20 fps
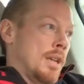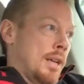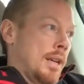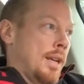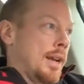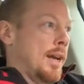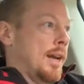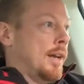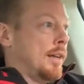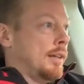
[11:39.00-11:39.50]

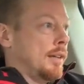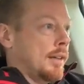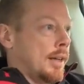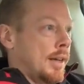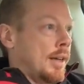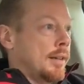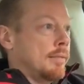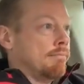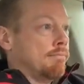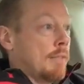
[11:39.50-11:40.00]
Yeah,
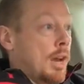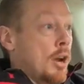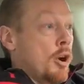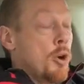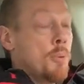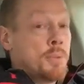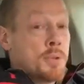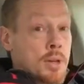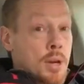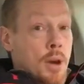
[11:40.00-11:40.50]
I
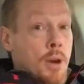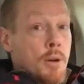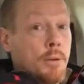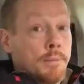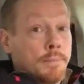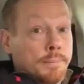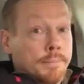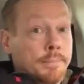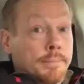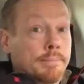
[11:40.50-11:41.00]
hope so.
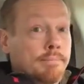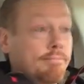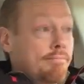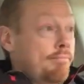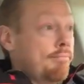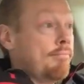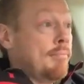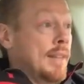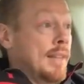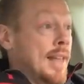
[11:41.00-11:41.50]

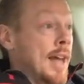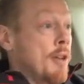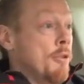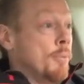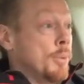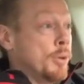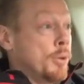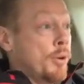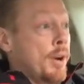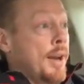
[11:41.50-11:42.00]
That
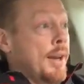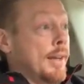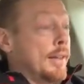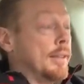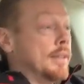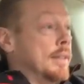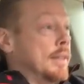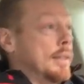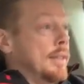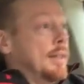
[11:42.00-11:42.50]
would be great.
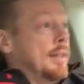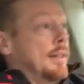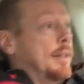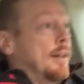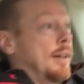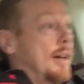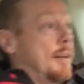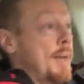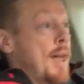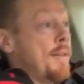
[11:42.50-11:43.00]

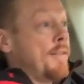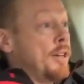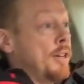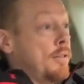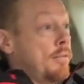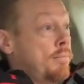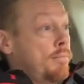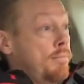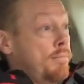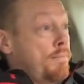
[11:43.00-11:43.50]

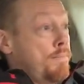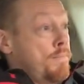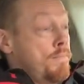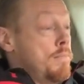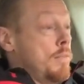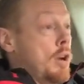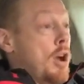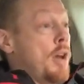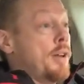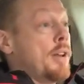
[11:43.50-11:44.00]
Having
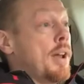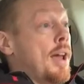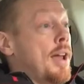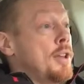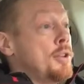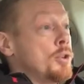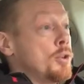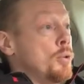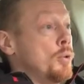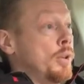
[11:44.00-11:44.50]
gone to
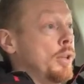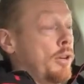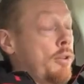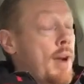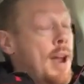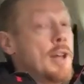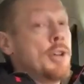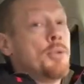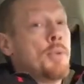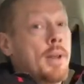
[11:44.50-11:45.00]
high school and
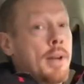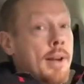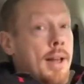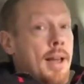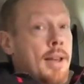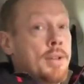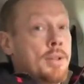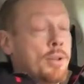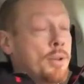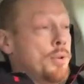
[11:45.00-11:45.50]
graduated
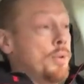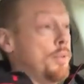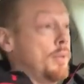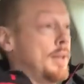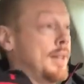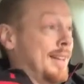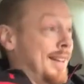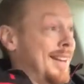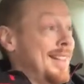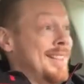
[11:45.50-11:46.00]
high school
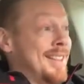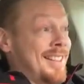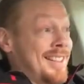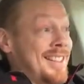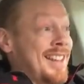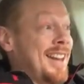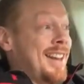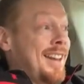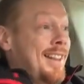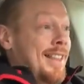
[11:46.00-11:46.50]
in the
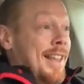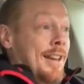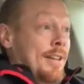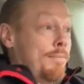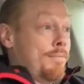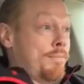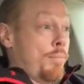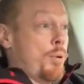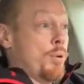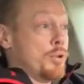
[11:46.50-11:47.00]
city that
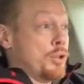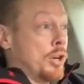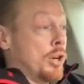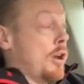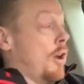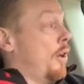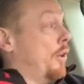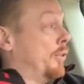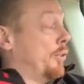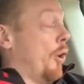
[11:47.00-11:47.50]
Porsche
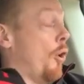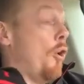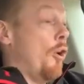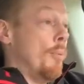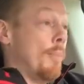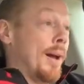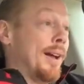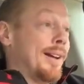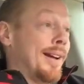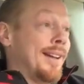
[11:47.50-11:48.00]
calls
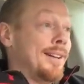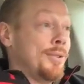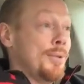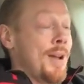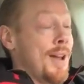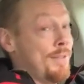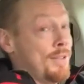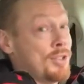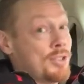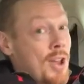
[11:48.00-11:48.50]
home, I do
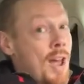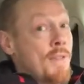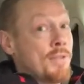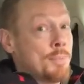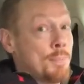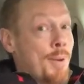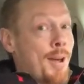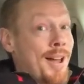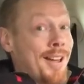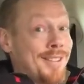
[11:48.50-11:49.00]
have a soft
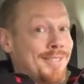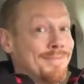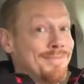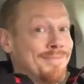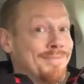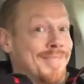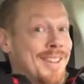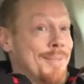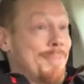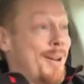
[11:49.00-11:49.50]
spot
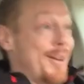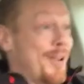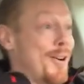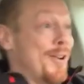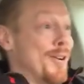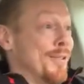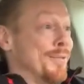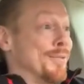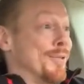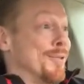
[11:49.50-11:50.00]
in my
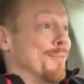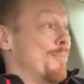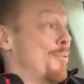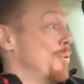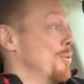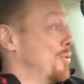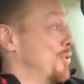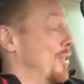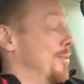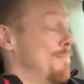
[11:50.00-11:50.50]
heart for a
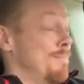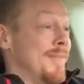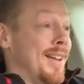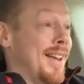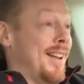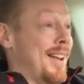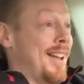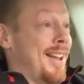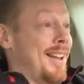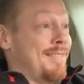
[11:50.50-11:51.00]
Porsche,
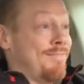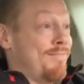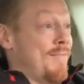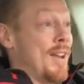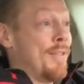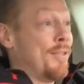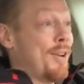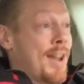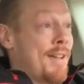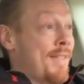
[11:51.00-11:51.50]
and I
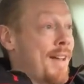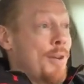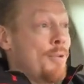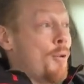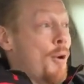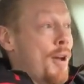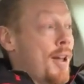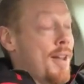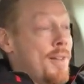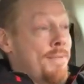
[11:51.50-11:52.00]
never
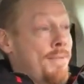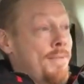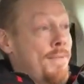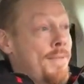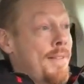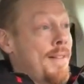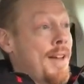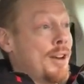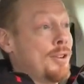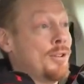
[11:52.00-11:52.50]
have
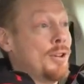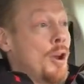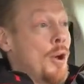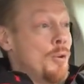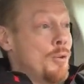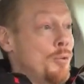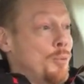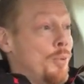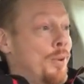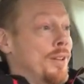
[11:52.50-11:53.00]
actually
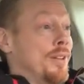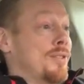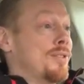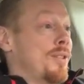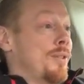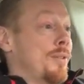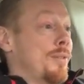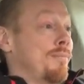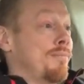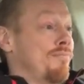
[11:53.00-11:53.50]
owned one,
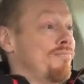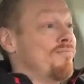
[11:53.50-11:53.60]
so